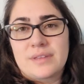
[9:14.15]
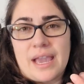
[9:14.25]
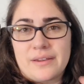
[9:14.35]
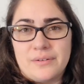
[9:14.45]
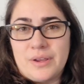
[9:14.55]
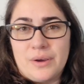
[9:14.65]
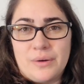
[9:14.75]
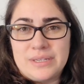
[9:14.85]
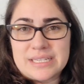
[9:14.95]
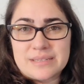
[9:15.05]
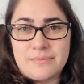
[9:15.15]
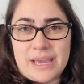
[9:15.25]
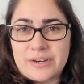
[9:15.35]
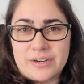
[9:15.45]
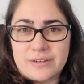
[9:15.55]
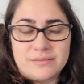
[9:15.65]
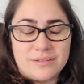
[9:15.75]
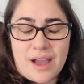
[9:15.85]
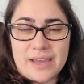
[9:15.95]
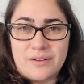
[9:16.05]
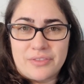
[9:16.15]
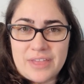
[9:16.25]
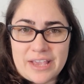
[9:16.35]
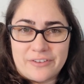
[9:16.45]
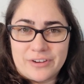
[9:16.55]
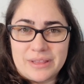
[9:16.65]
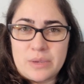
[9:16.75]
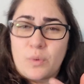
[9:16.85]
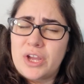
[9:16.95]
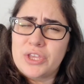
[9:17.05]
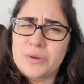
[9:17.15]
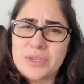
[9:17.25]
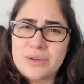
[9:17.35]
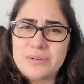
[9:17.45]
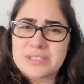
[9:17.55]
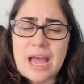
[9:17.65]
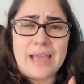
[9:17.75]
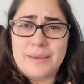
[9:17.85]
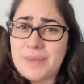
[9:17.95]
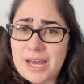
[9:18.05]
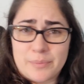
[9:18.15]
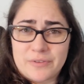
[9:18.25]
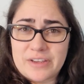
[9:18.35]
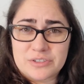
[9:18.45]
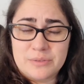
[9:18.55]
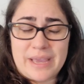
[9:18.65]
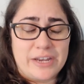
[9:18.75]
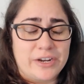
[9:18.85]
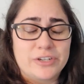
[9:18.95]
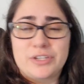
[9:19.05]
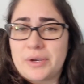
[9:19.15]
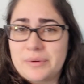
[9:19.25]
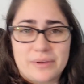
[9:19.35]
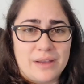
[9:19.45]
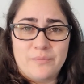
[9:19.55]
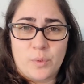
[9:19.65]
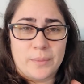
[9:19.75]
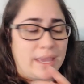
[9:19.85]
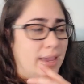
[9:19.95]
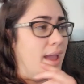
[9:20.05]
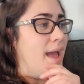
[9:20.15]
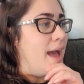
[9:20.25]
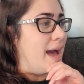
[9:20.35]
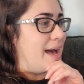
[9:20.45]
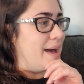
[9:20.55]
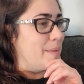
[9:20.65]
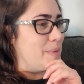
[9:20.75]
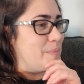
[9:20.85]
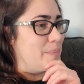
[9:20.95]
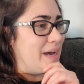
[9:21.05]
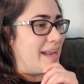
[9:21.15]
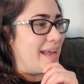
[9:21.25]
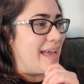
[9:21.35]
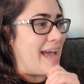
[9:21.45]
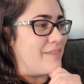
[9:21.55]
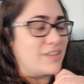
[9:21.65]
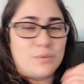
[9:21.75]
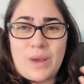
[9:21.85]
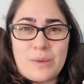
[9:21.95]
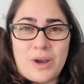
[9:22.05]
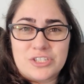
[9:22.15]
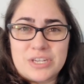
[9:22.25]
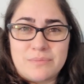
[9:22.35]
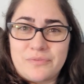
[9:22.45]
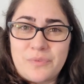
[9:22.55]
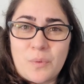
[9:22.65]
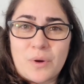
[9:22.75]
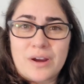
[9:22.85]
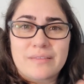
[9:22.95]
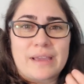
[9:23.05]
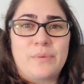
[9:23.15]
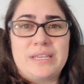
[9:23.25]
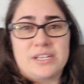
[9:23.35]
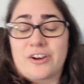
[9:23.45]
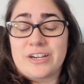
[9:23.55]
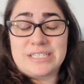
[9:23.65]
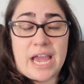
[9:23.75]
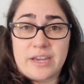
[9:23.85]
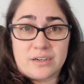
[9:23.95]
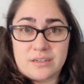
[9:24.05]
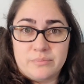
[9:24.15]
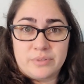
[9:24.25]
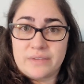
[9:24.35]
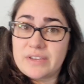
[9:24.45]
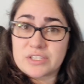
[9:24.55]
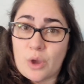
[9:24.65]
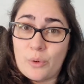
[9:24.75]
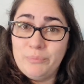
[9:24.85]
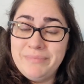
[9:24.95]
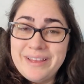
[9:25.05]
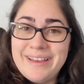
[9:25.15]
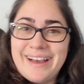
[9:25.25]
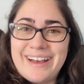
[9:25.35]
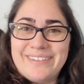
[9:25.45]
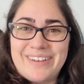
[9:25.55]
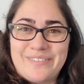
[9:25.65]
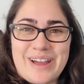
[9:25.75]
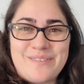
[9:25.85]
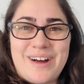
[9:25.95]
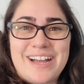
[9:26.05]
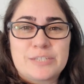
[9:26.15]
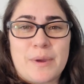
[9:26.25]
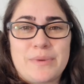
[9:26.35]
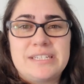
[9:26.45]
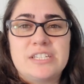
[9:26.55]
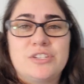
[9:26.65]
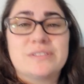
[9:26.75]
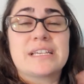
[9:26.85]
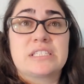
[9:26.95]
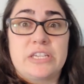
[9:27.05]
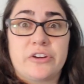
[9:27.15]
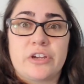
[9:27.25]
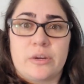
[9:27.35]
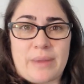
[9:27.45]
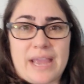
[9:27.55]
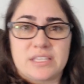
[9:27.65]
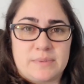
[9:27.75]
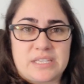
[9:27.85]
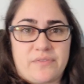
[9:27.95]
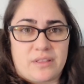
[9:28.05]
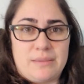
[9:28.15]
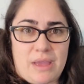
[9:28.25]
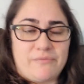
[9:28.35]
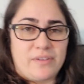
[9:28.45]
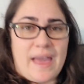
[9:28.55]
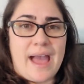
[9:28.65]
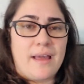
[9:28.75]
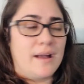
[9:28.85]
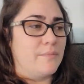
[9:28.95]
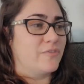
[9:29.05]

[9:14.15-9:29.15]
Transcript: I don't know, it doesn't matter, I don't think, really what you use. I am not a professional painter, don't come for me, but I have done whitewashing before. Like we did our entire previous home a whitewash, but we did use exterior paint specifically meant for that.